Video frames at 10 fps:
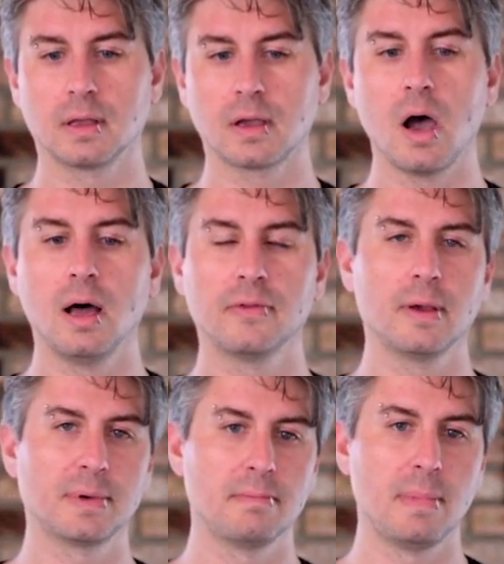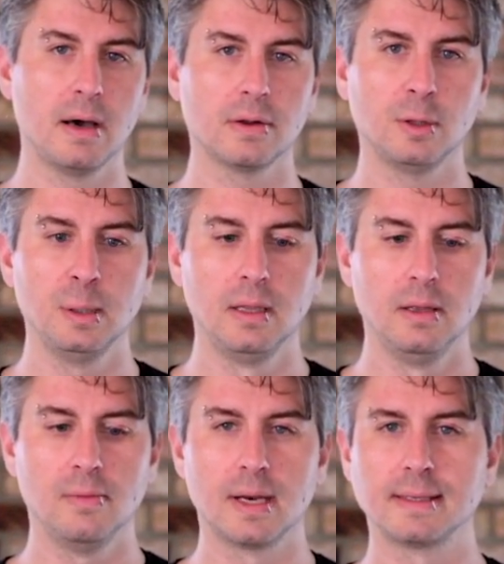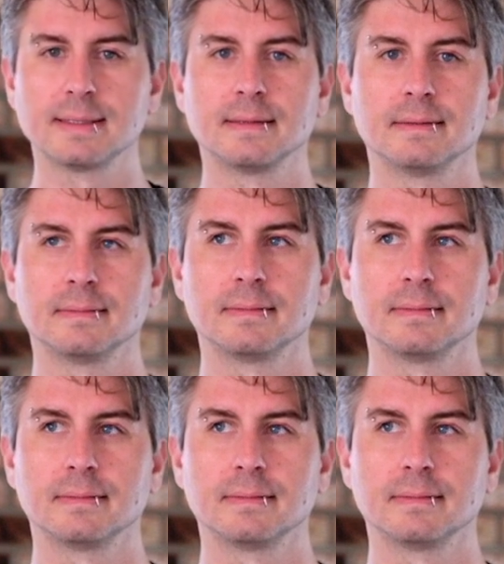concept and model when it doesn't